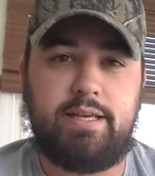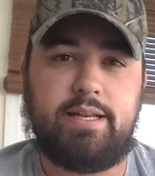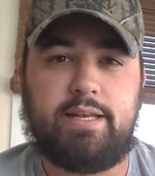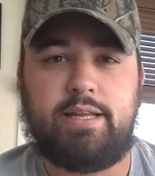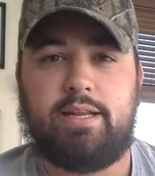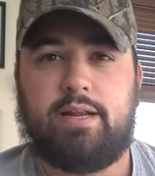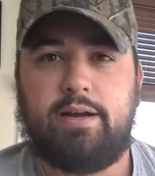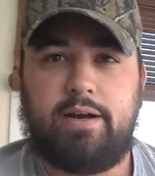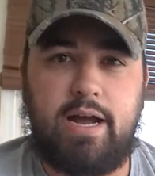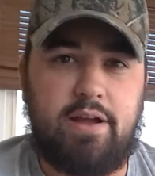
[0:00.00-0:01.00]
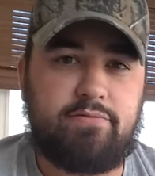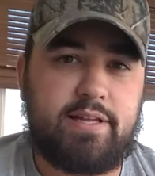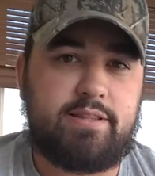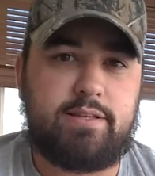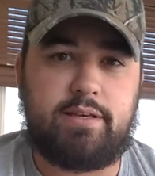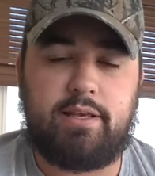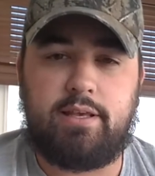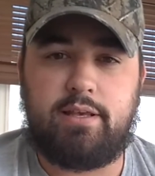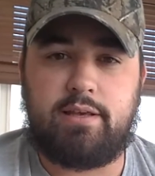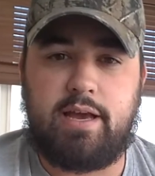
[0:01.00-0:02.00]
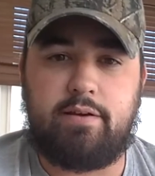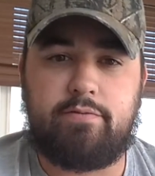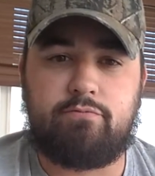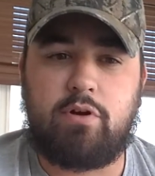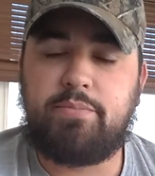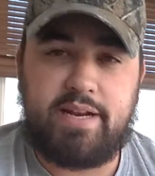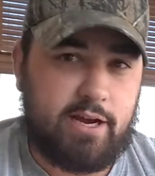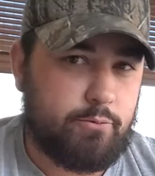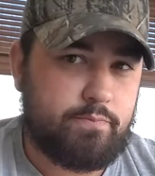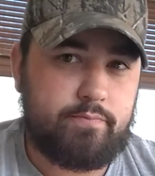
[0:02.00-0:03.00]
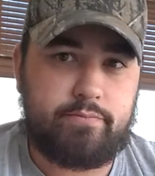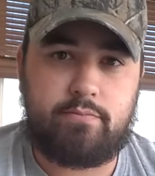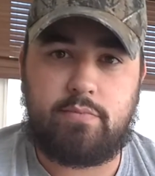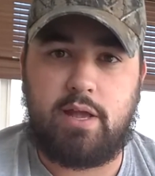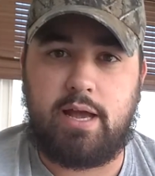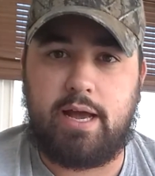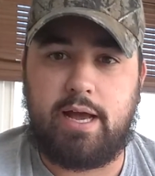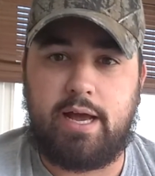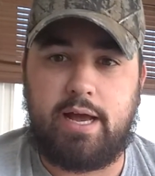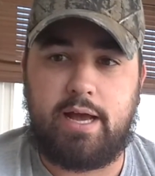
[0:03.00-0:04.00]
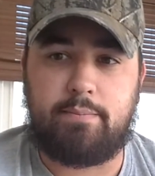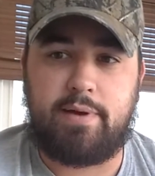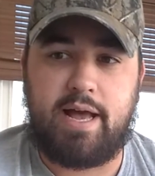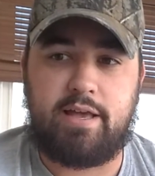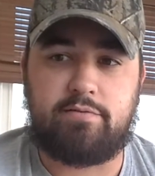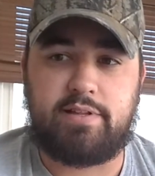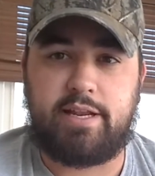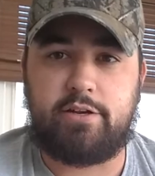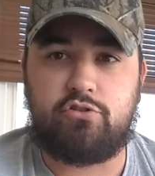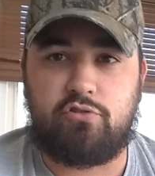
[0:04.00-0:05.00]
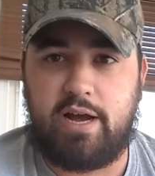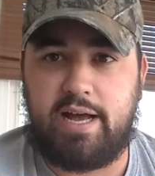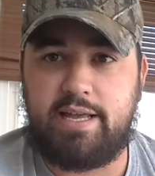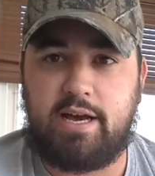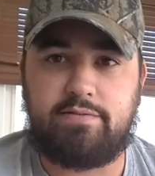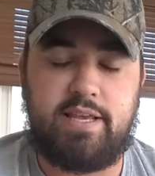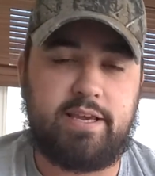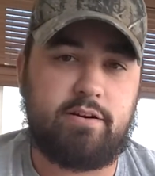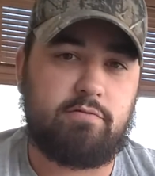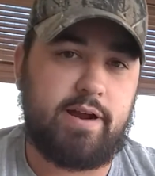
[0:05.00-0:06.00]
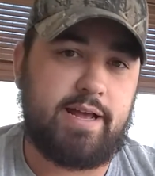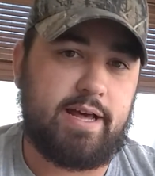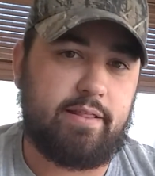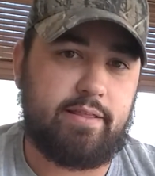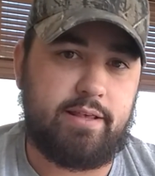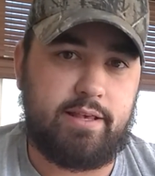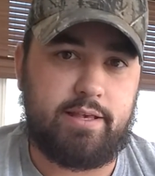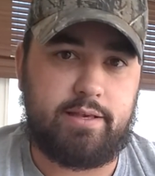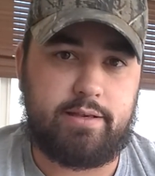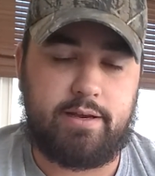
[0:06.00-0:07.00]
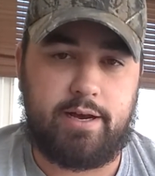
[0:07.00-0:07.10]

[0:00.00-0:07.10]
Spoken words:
in it. I've rubbed it out. I have let it dry. I've taken it right out of the